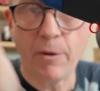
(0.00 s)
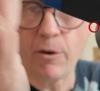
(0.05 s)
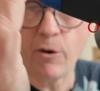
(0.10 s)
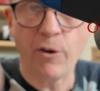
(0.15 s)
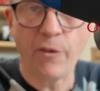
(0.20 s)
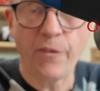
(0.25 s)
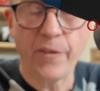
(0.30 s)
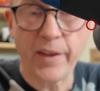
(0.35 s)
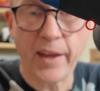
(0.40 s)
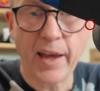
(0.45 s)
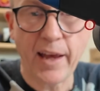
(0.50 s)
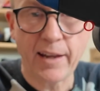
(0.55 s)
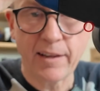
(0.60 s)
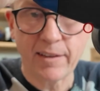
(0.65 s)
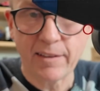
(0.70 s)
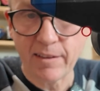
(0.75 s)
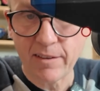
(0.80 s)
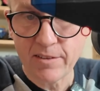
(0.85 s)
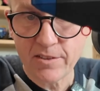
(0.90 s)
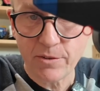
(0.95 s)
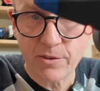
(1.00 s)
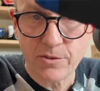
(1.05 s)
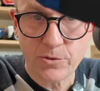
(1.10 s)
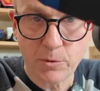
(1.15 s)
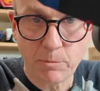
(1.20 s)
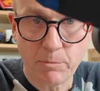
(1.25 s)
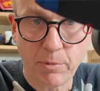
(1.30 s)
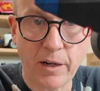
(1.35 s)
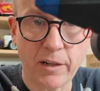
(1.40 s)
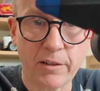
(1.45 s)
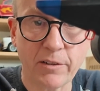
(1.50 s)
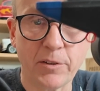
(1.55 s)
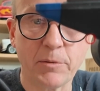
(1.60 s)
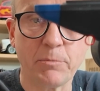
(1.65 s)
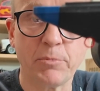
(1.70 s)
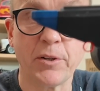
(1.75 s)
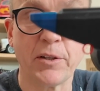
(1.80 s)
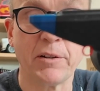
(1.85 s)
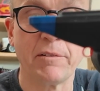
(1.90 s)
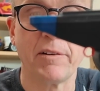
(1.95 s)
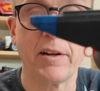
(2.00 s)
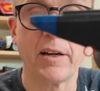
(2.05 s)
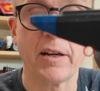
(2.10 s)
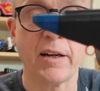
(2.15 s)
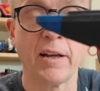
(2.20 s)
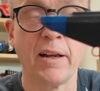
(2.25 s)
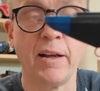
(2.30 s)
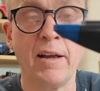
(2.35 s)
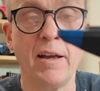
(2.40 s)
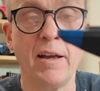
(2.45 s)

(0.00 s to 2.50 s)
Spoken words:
on the end, so it's all part of the bodywork.